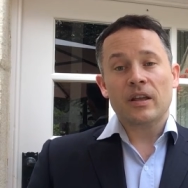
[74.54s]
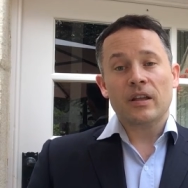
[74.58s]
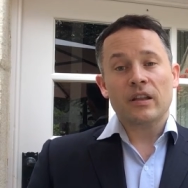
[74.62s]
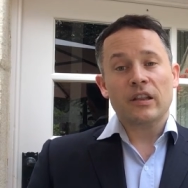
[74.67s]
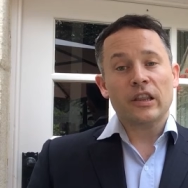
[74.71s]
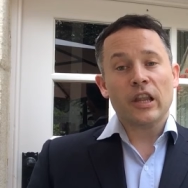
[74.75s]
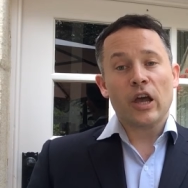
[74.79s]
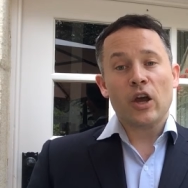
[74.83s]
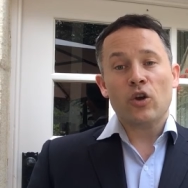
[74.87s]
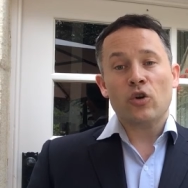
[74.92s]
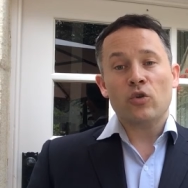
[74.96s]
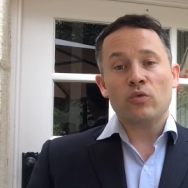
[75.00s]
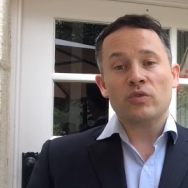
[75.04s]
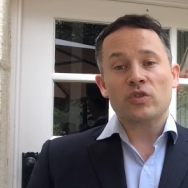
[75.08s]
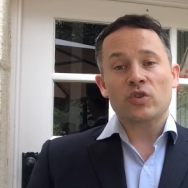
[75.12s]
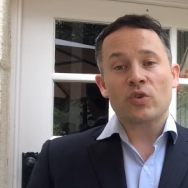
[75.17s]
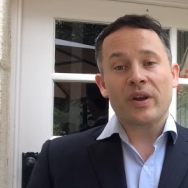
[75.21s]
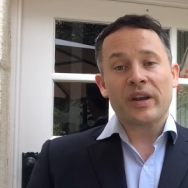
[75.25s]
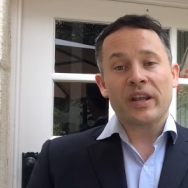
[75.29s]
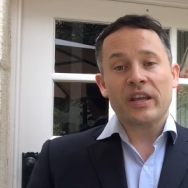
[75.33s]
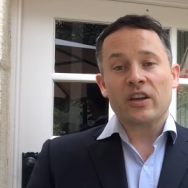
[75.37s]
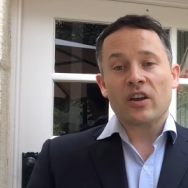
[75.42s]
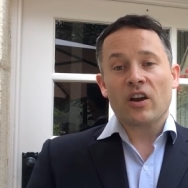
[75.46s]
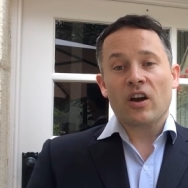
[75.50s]
loans,
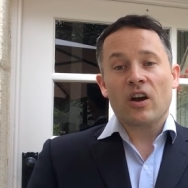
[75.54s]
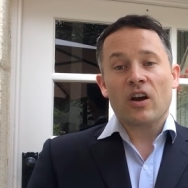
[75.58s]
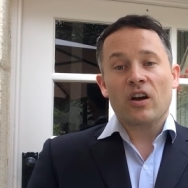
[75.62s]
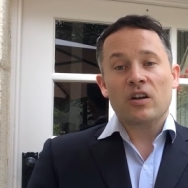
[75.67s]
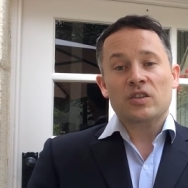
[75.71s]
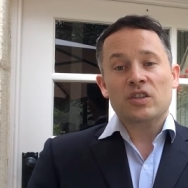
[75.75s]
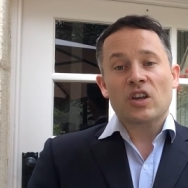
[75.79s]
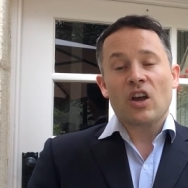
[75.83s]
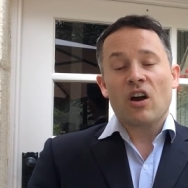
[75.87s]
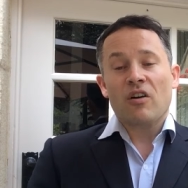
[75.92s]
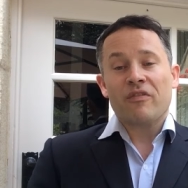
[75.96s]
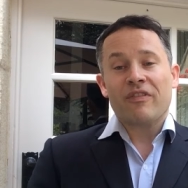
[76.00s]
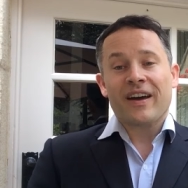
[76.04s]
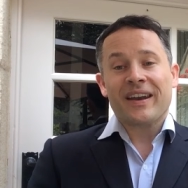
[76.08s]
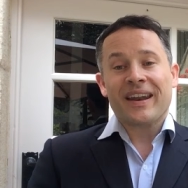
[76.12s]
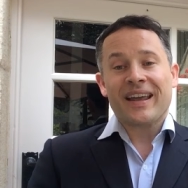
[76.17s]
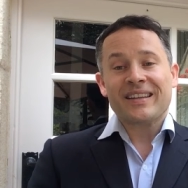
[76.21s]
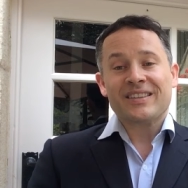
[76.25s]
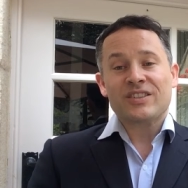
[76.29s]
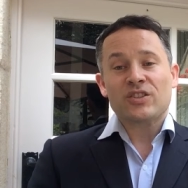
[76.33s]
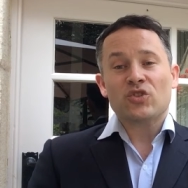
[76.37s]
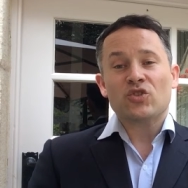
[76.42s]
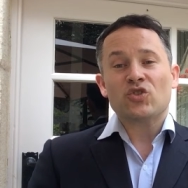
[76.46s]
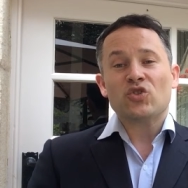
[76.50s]
credit cards, car
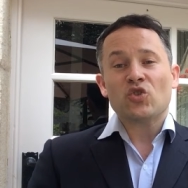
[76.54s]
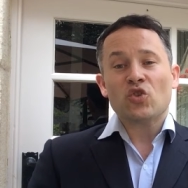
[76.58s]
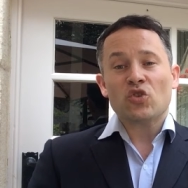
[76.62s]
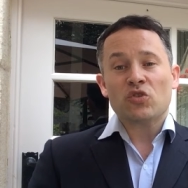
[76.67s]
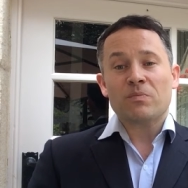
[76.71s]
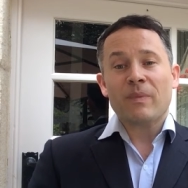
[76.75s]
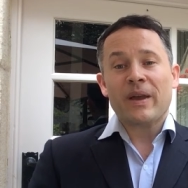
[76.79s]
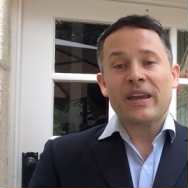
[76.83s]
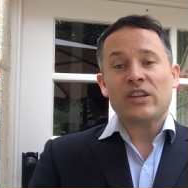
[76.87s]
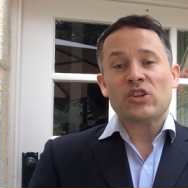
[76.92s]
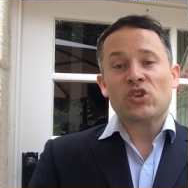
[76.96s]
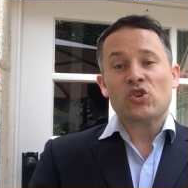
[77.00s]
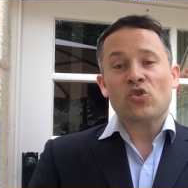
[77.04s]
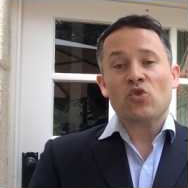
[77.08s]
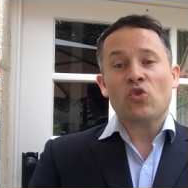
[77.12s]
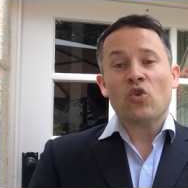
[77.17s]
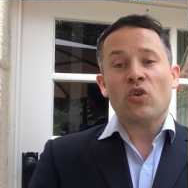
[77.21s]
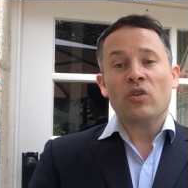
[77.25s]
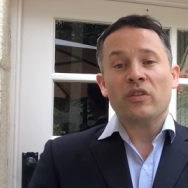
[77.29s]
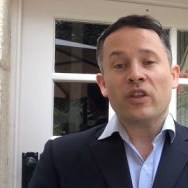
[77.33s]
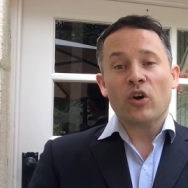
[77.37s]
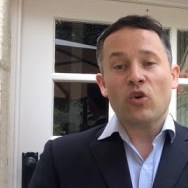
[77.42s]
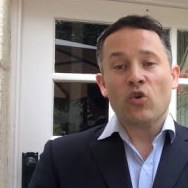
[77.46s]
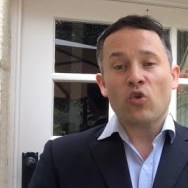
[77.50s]
finance, just make
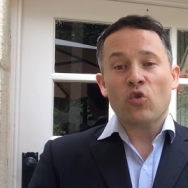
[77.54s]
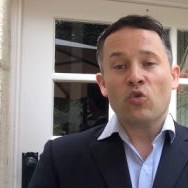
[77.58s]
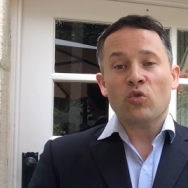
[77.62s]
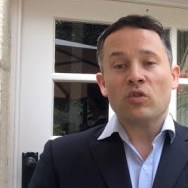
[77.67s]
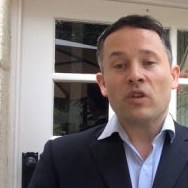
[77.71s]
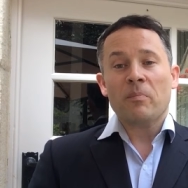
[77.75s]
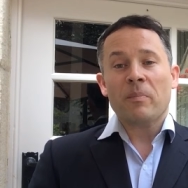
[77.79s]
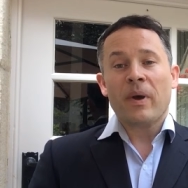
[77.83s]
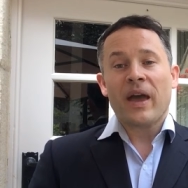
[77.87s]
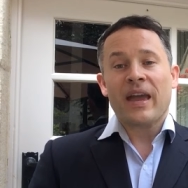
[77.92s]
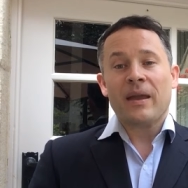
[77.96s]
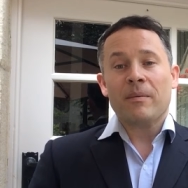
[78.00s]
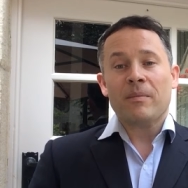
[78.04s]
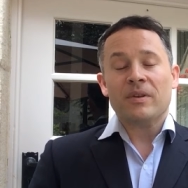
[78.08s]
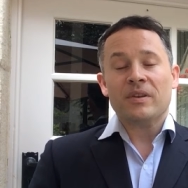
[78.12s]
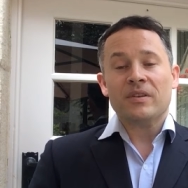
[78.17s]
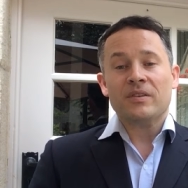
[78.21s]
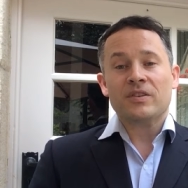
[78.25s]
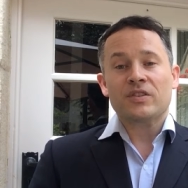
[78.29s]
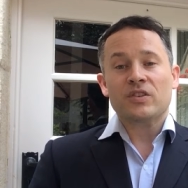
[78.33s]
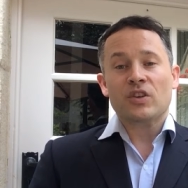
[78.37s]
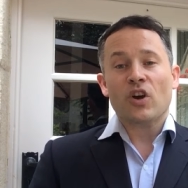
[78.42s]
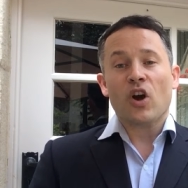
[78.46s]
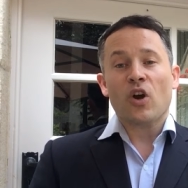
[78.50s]
sure that all the
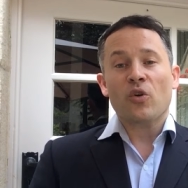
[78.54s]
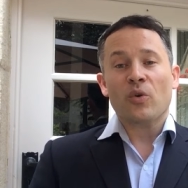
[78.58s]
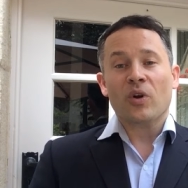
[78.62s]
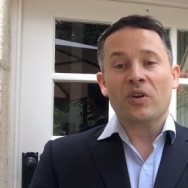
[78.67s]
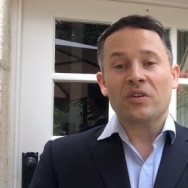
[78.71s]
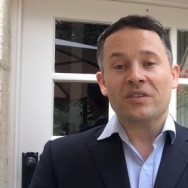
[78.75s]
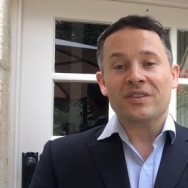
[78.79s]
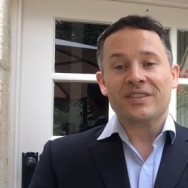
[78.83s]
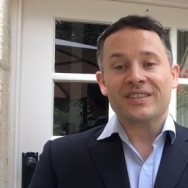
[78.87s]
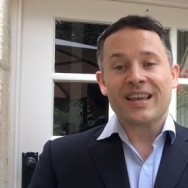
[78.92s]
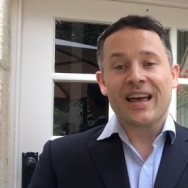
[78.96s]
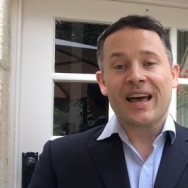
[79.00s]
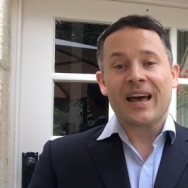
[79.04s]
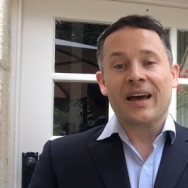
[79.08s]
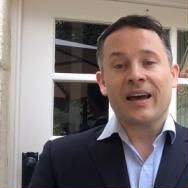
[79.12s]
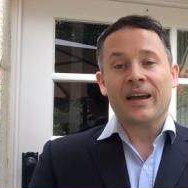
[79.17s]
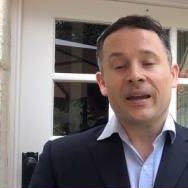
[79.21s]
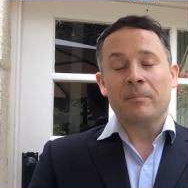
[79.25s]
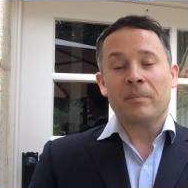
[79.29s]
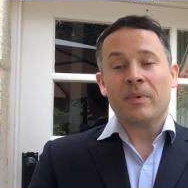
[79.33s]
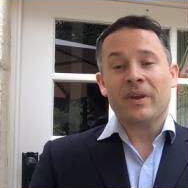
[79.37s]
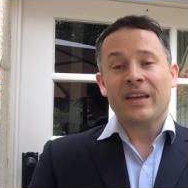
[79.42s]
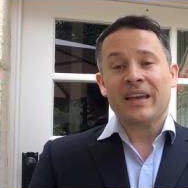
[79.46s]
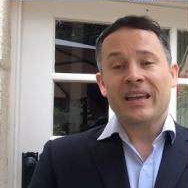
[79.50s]
payments are on time.